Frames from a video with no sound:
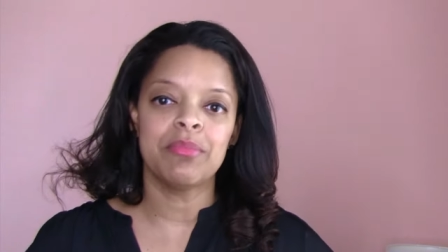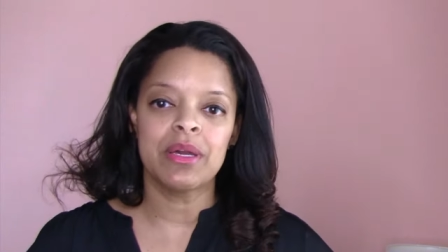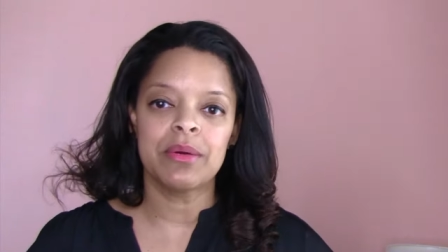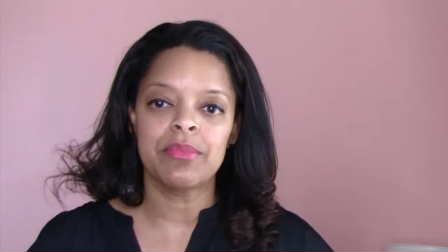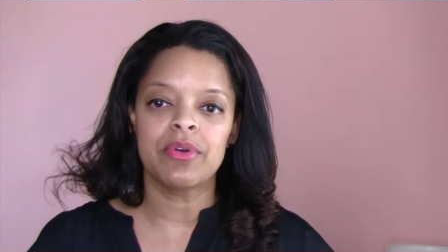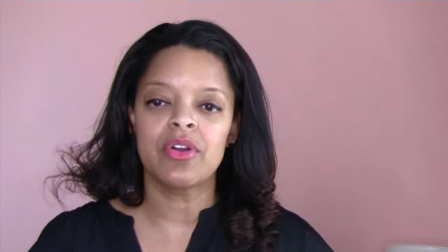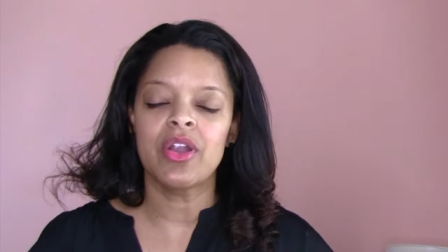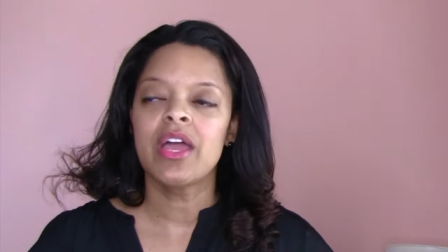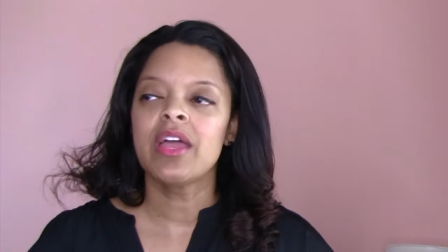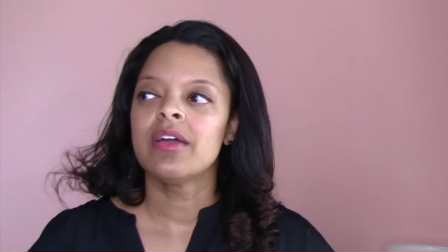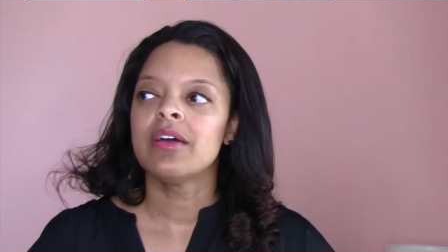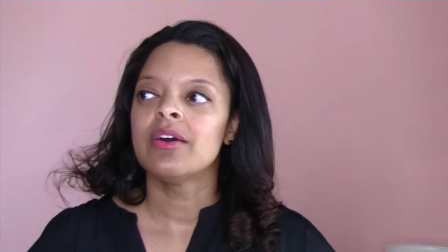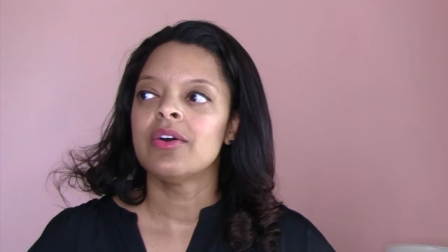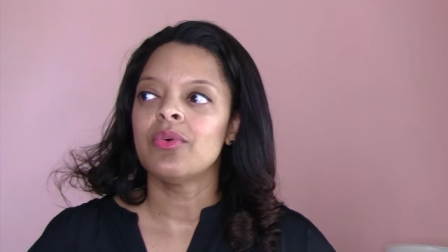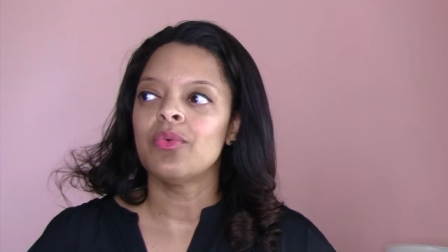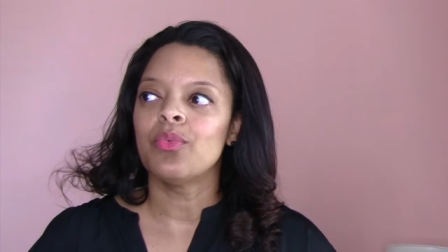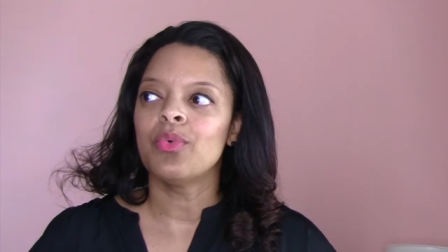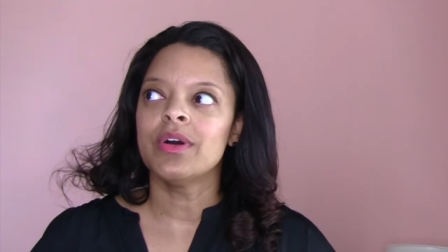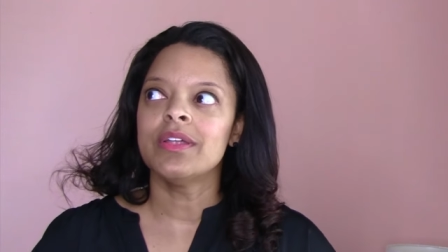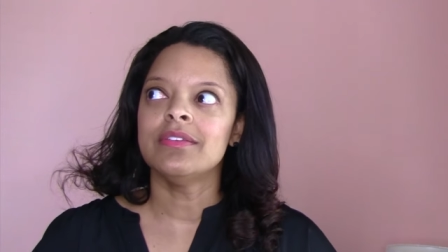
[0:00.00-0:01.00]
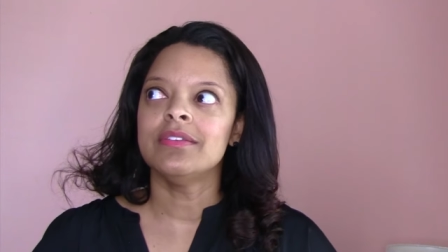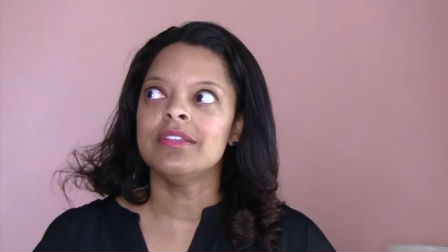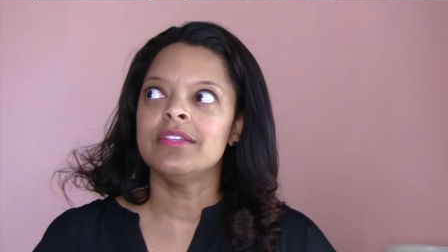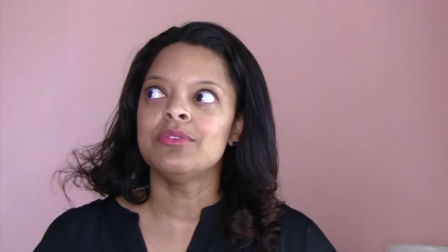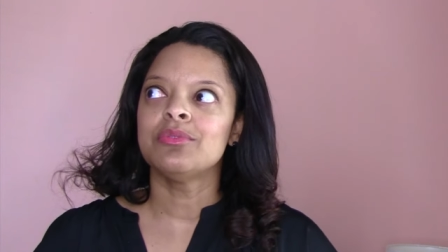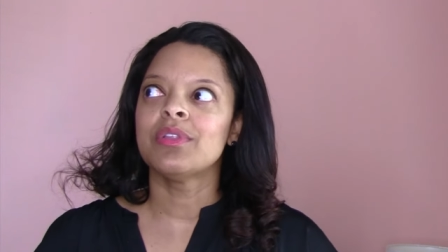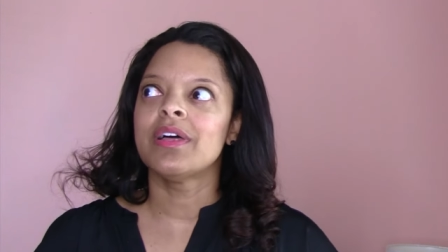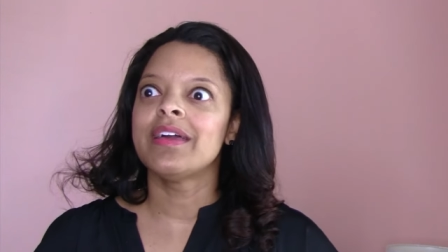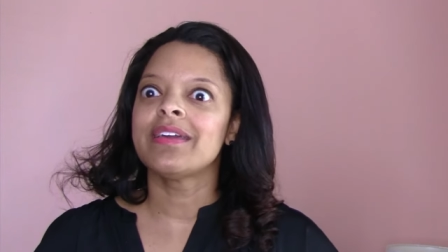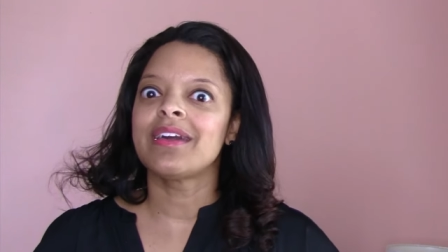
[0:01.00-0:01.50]
member what do
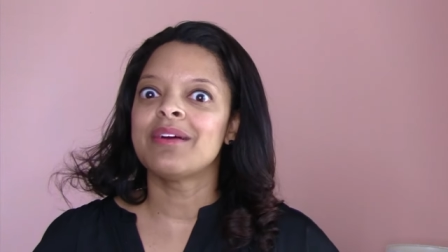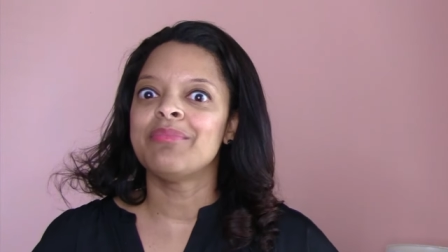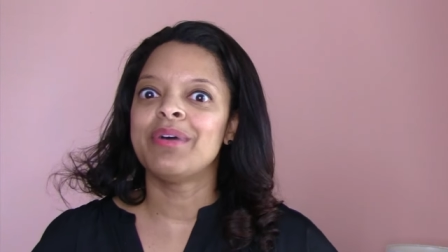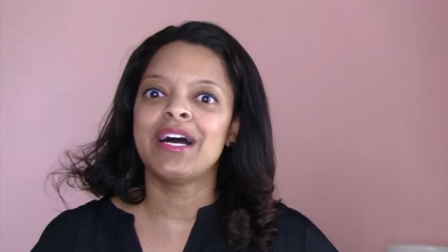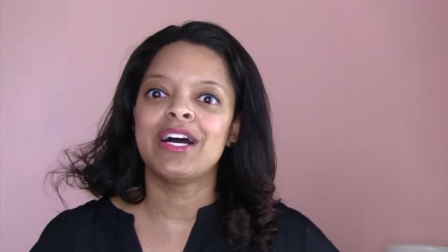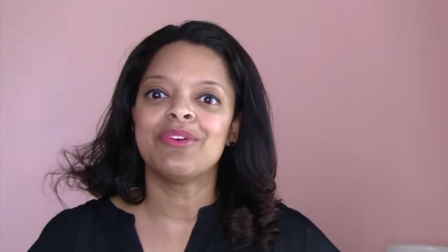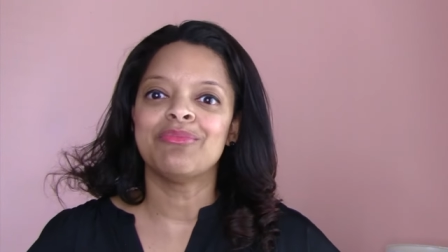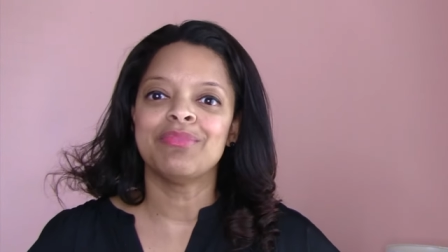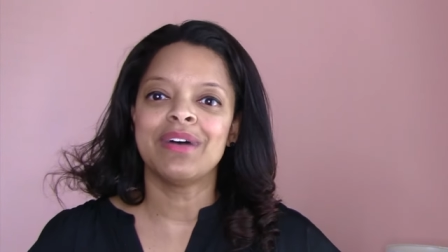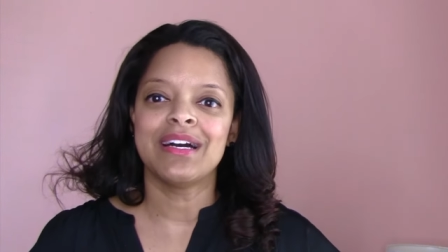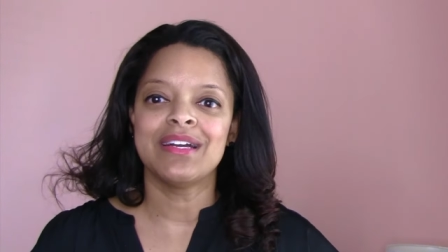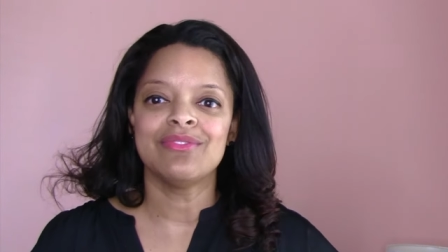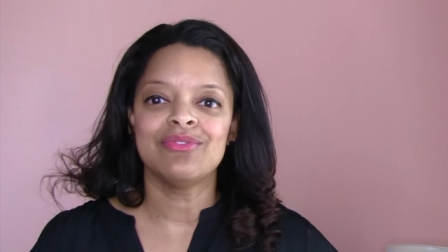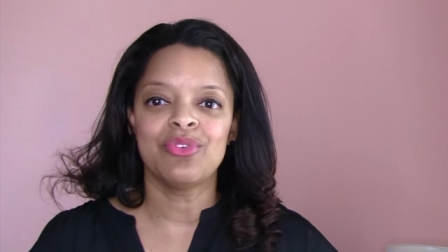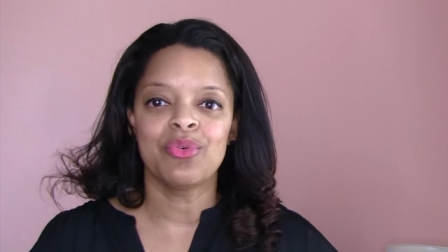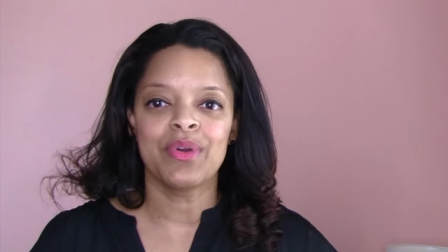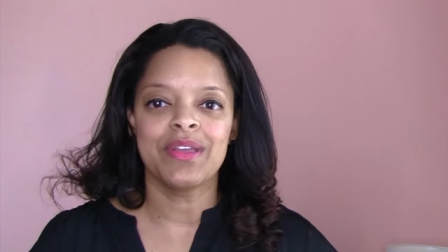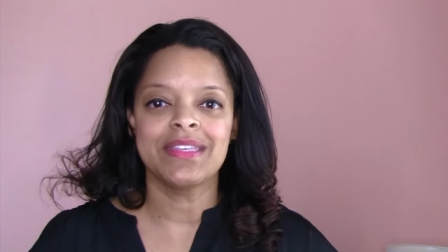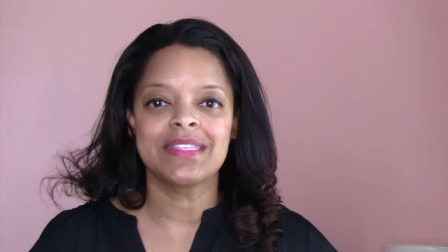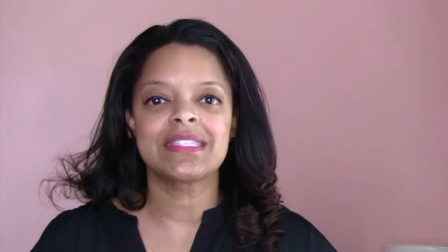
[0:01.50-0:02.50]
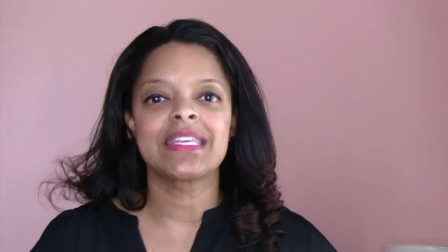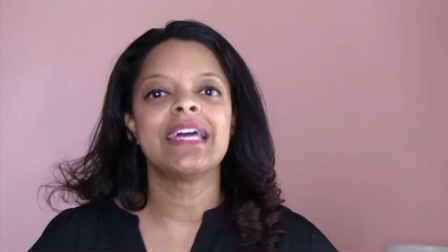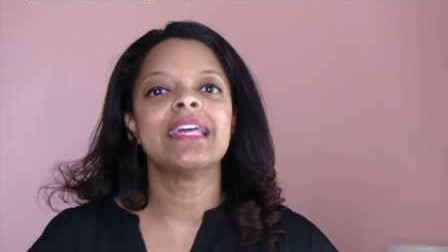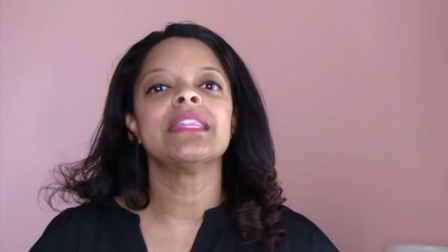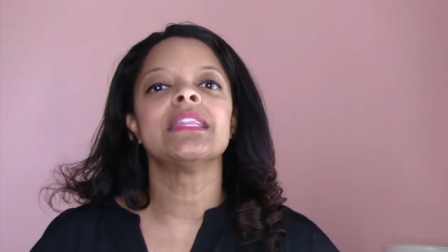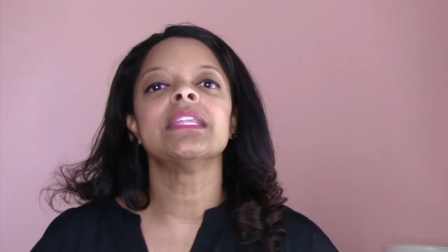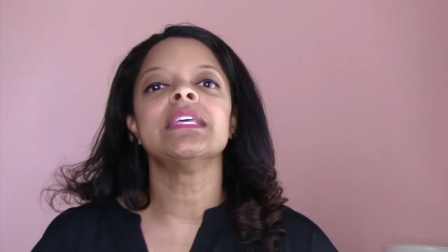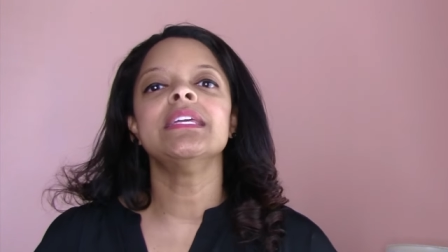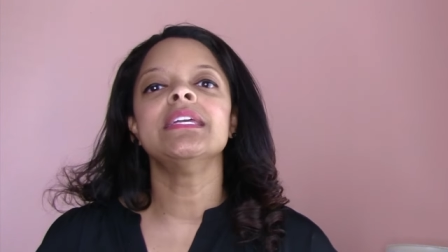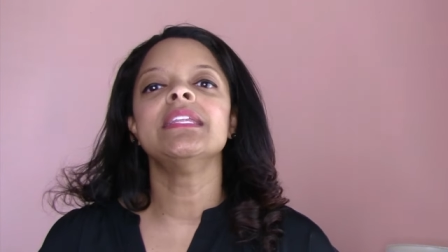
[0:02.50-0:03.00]
you like about my voice?
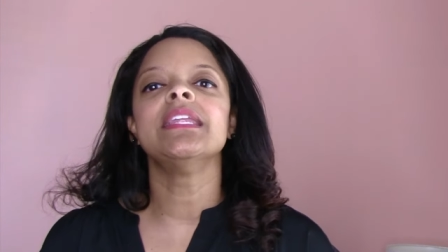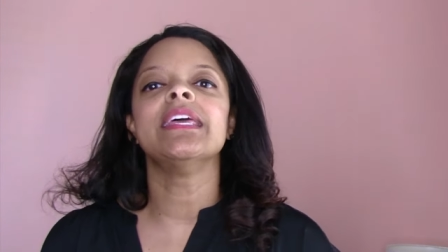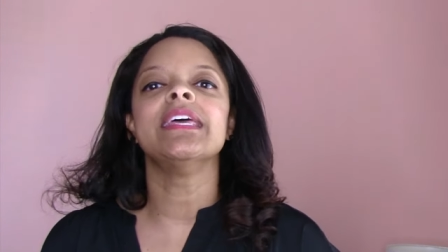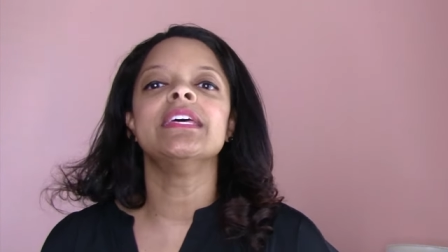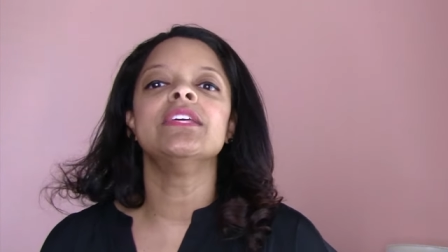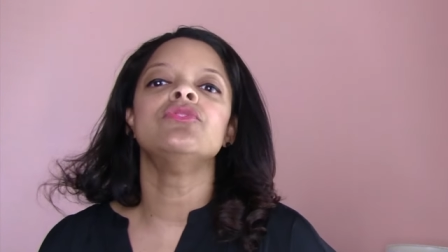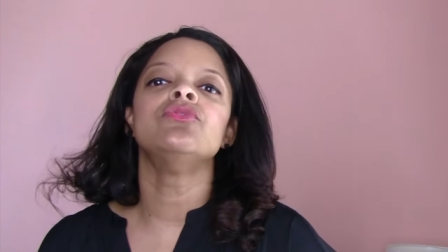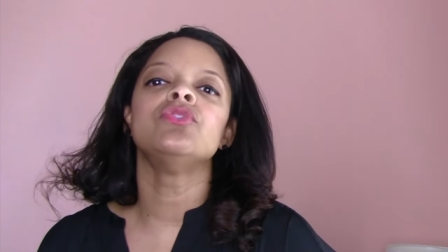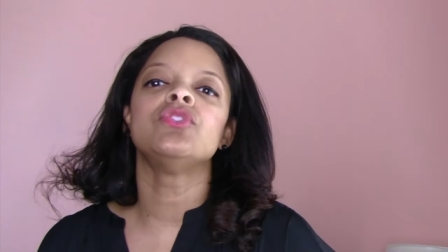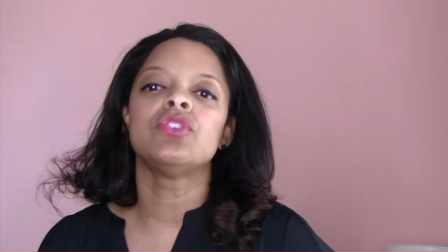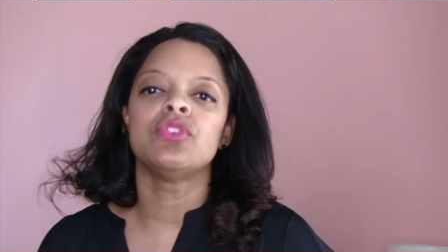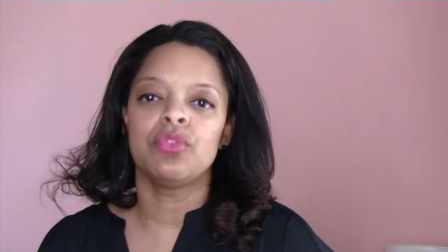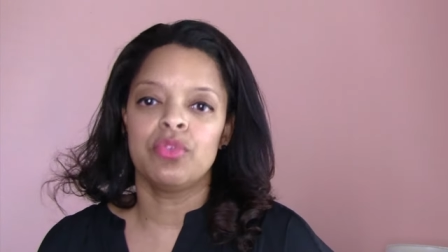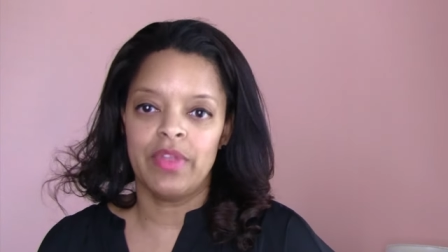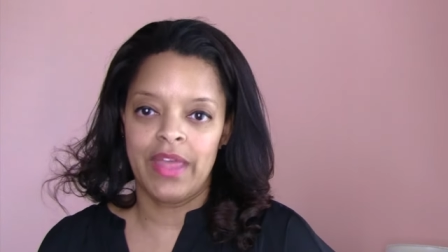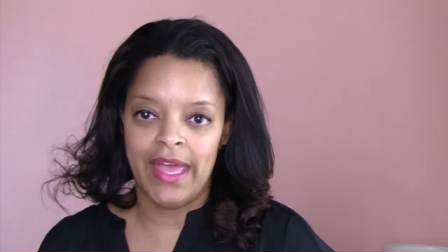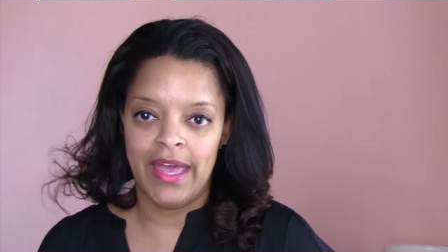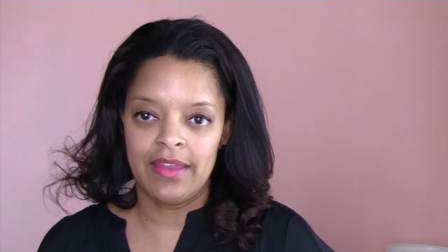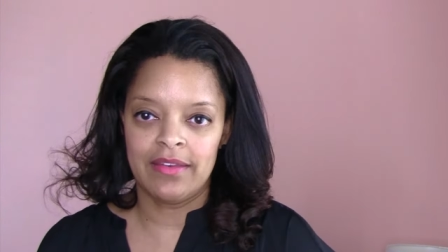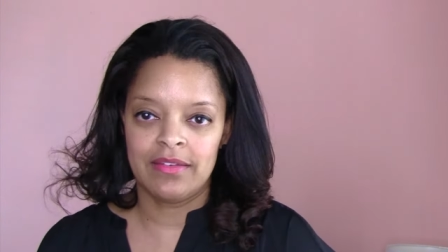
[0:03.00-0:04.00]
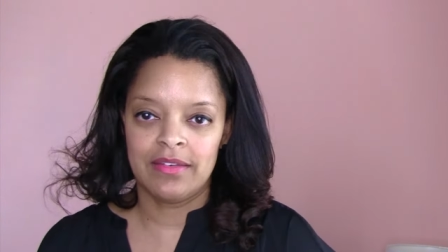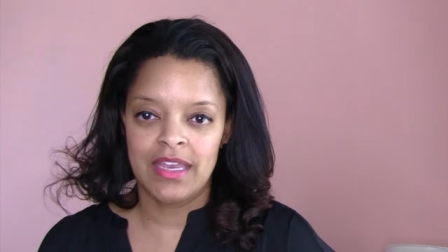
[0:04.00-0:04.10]
And lean into that.